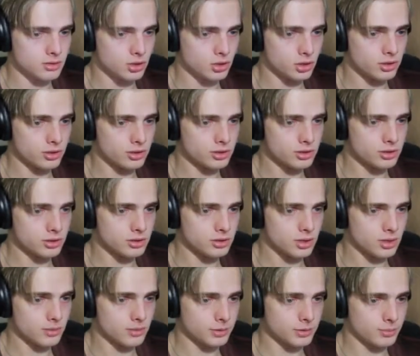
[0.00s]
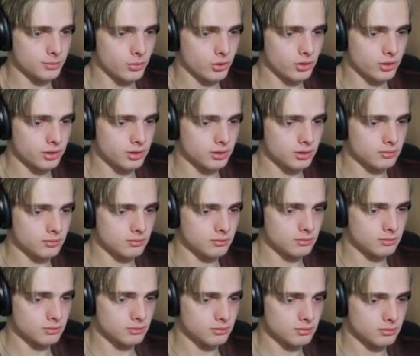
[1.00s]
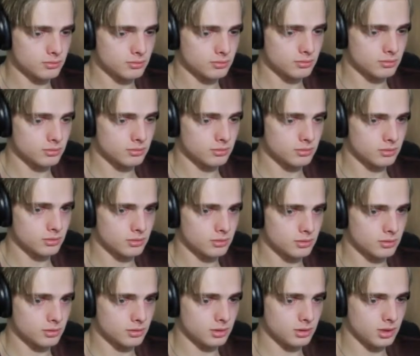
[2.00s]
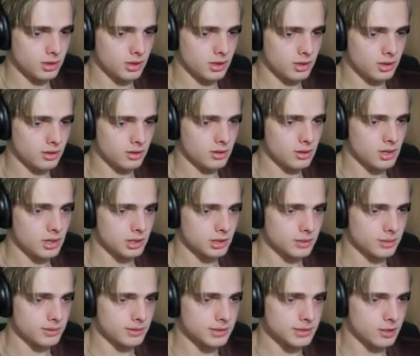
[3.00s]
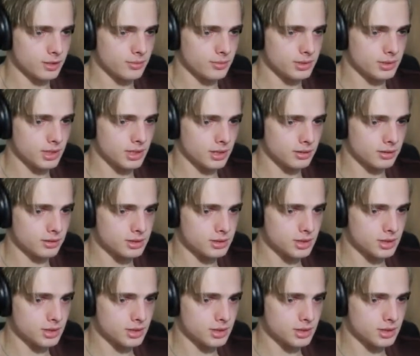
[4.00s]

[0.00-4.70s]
George James Morgan. Yeah, something's telling me Dr.